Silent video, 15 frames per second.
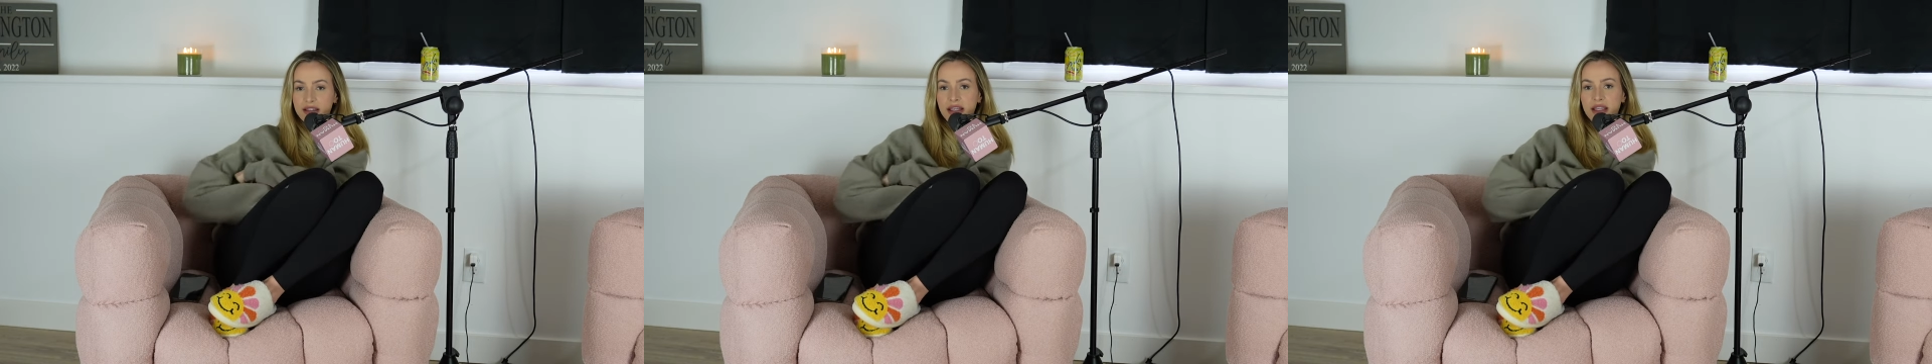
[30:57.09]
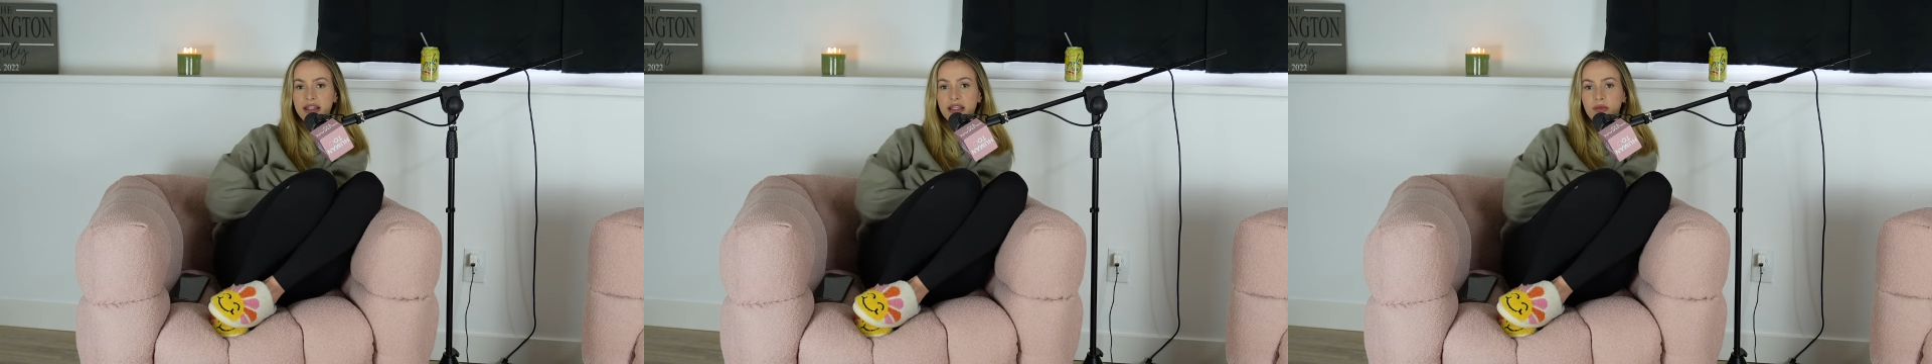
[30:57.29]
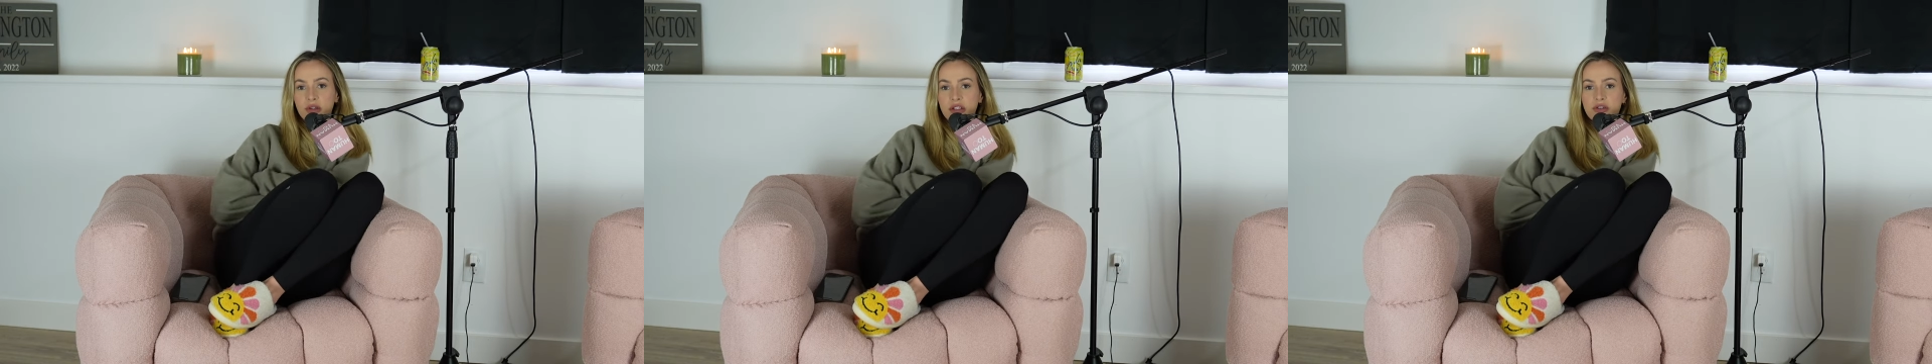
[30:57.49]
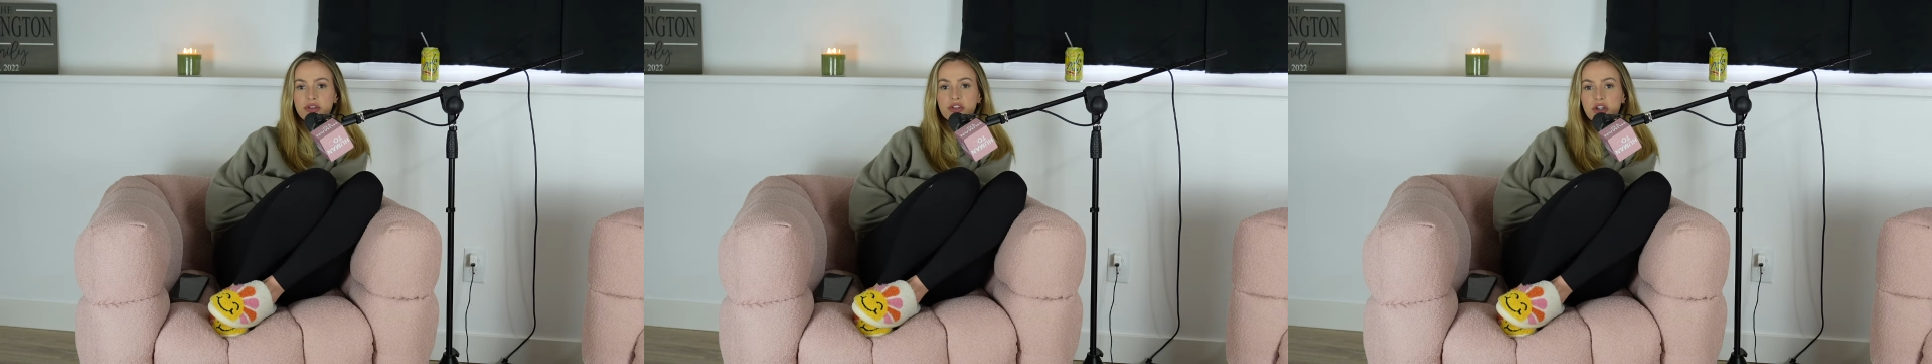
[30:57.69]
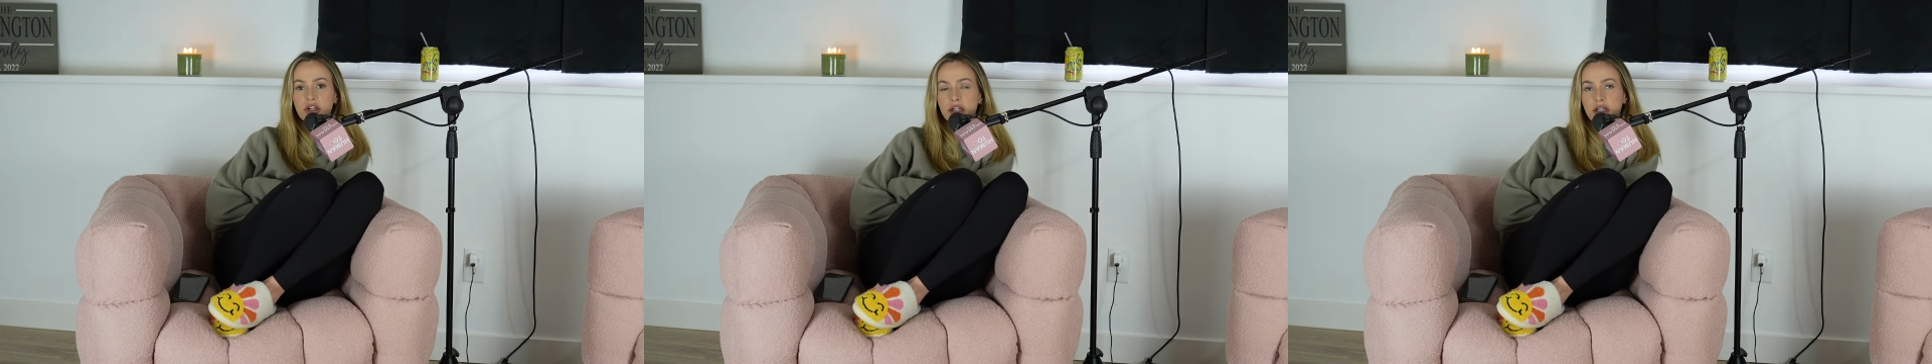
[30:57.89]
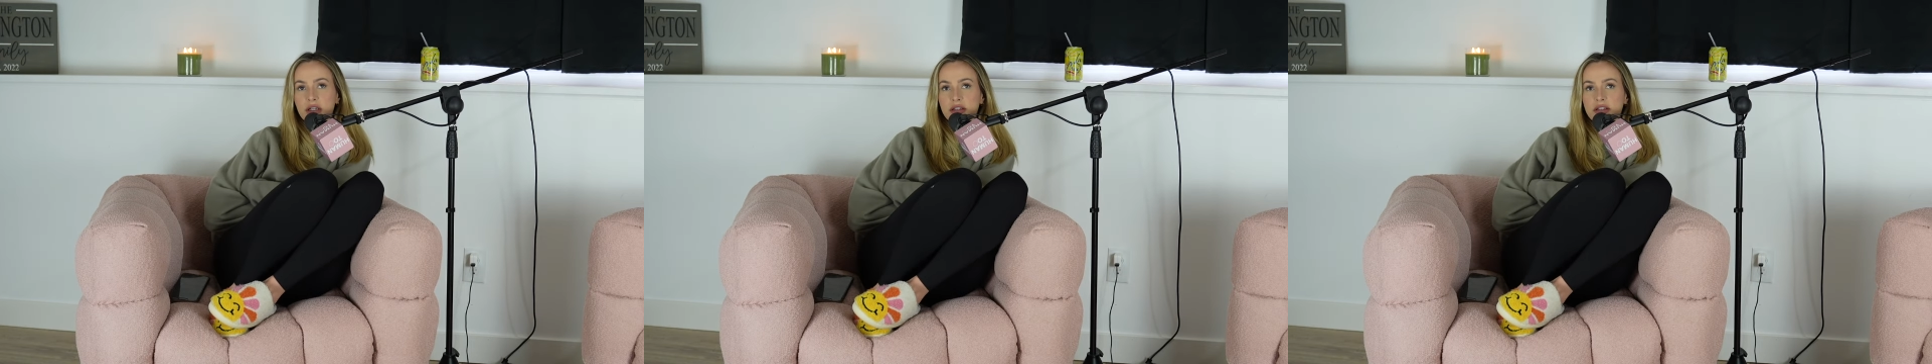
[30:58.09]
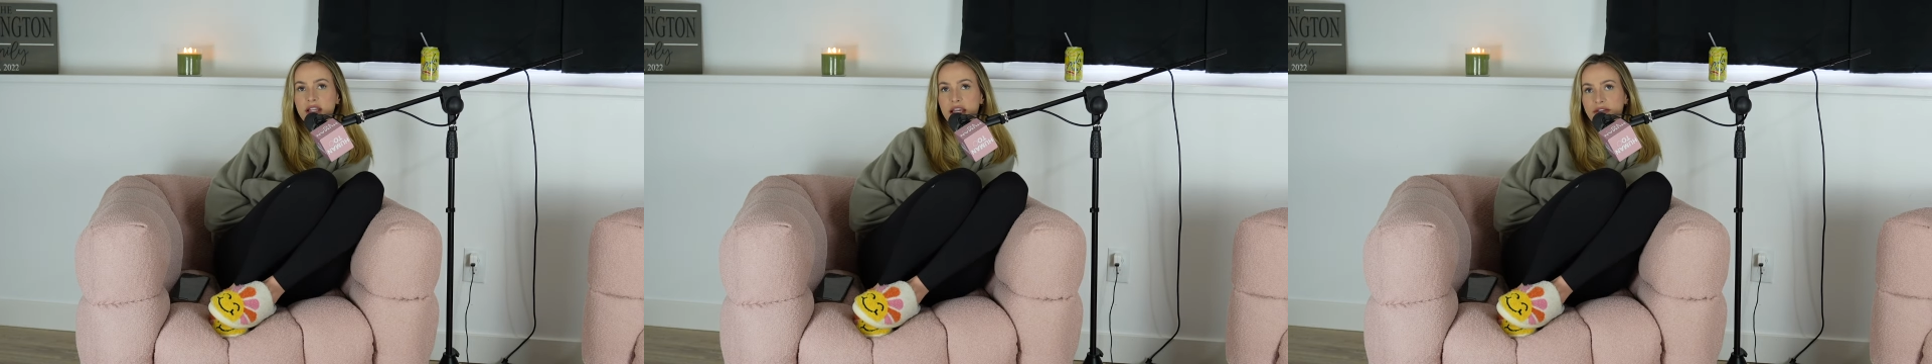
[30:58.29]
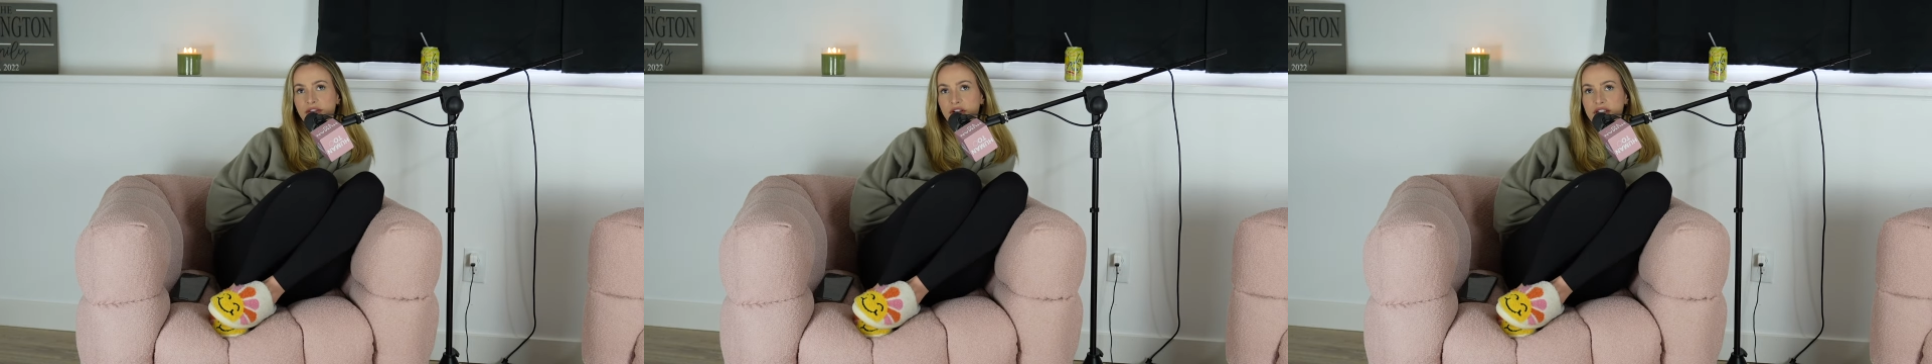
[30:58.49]
and then when you start
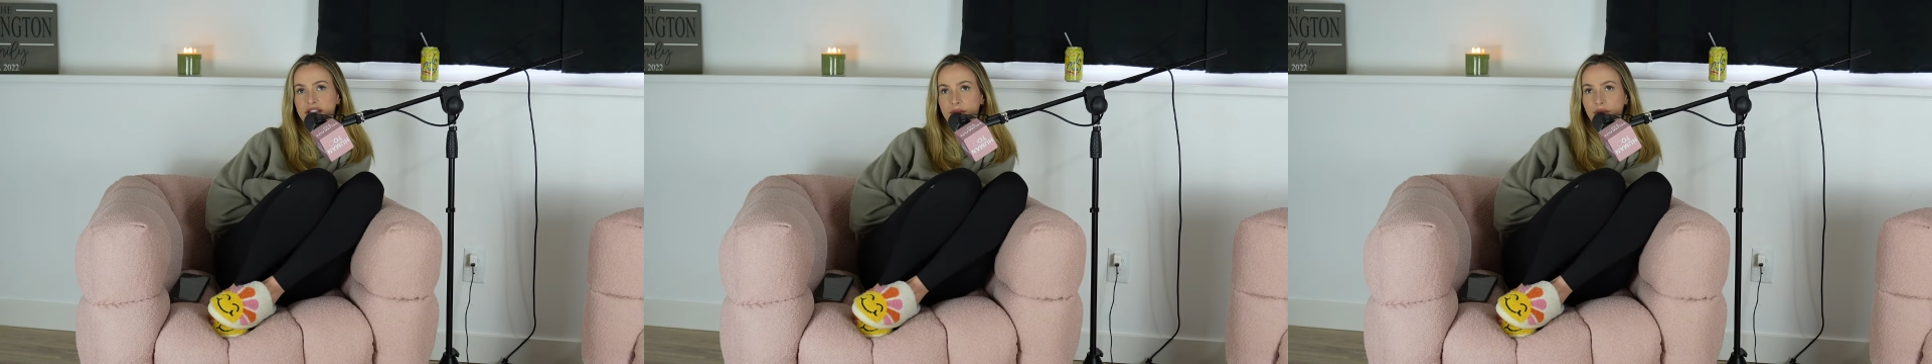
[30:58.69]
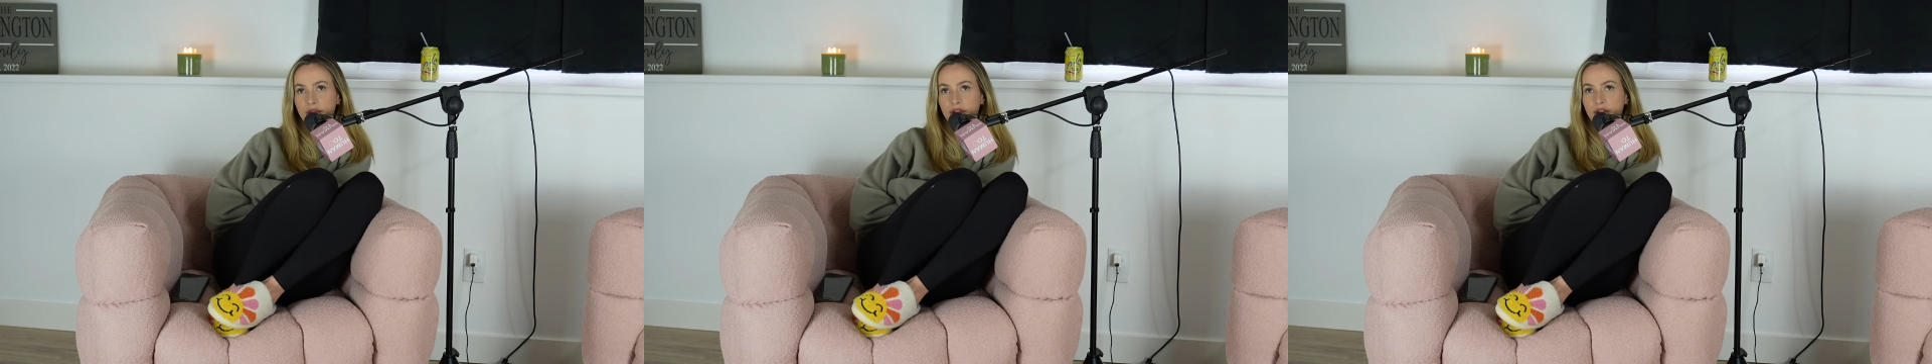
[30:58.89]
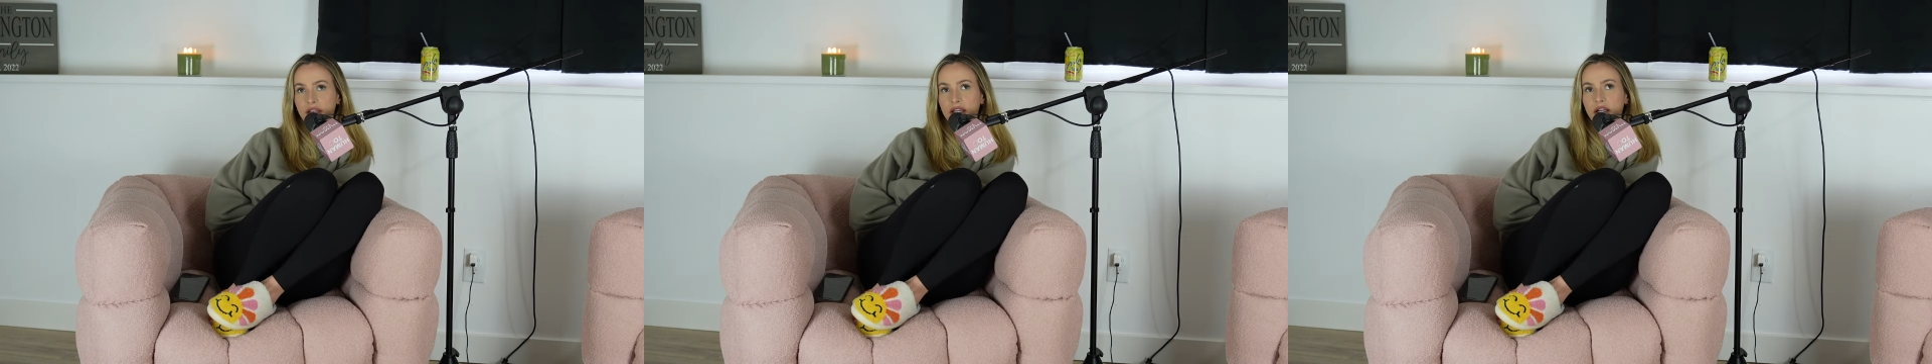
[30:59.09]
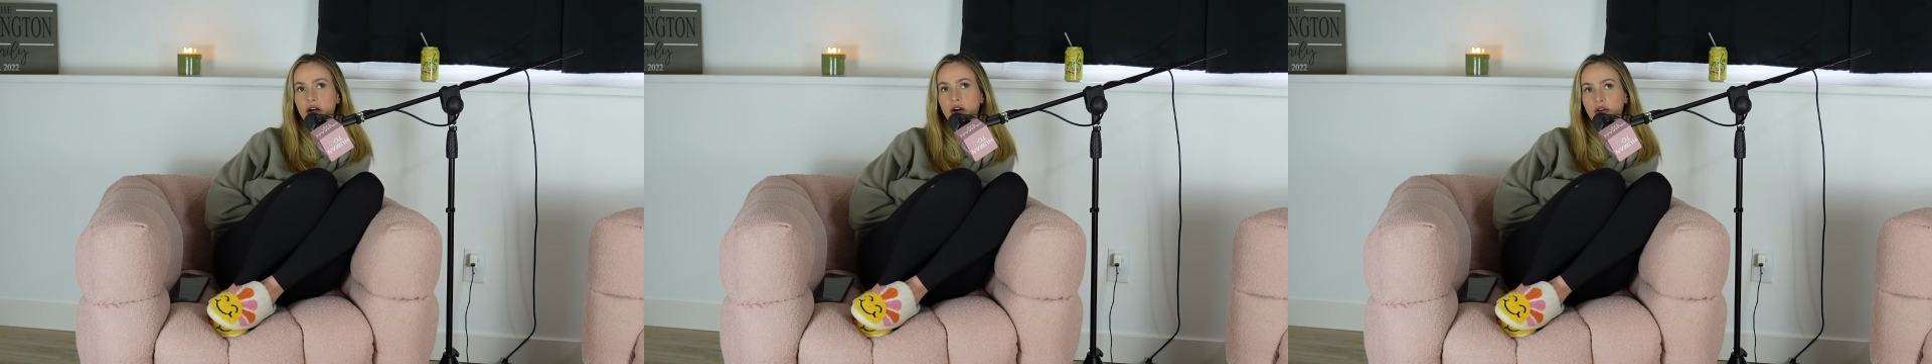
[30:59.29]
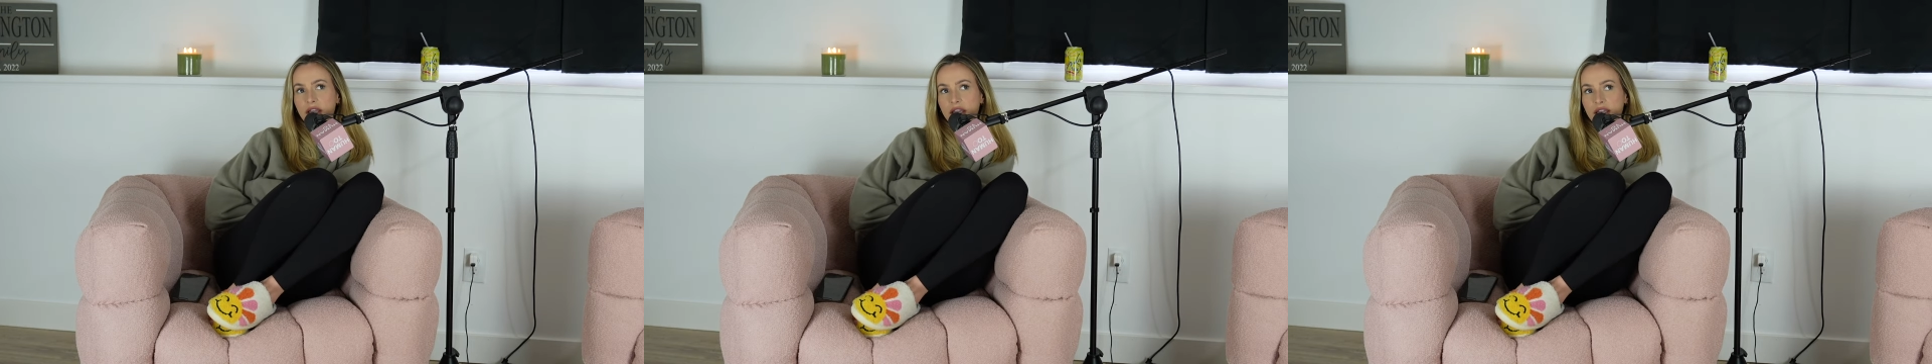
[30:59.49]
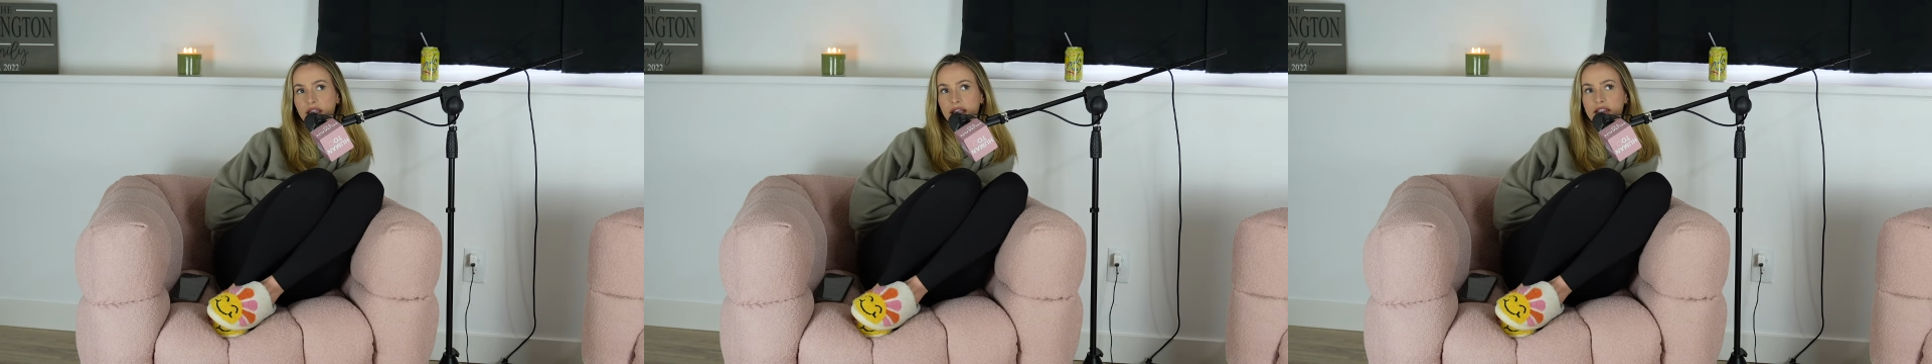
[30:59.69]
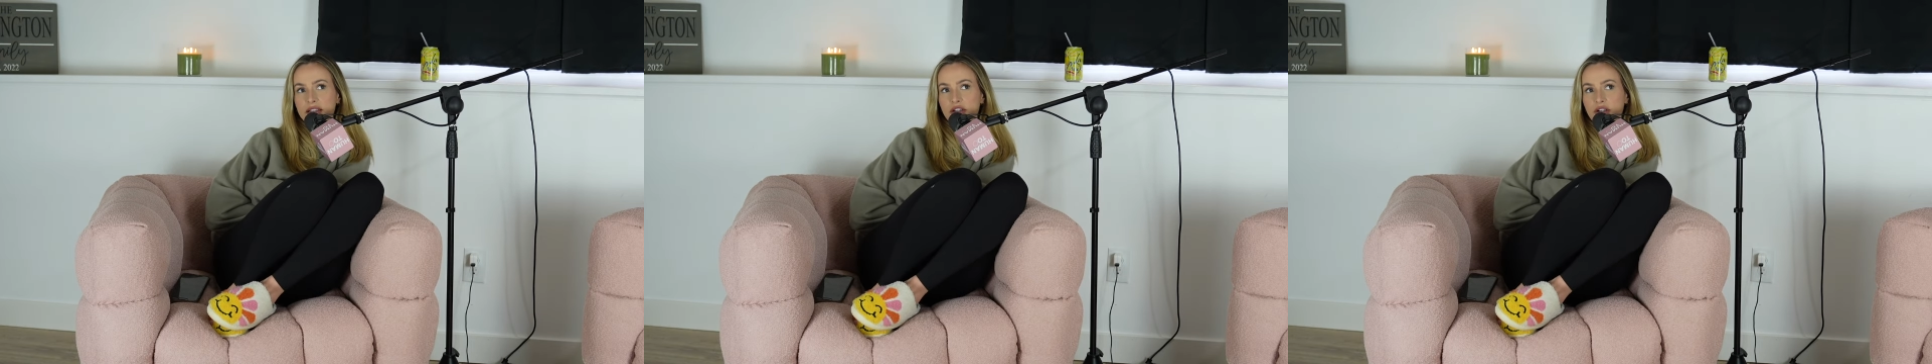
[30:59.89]
say for example they're like oh, okay yes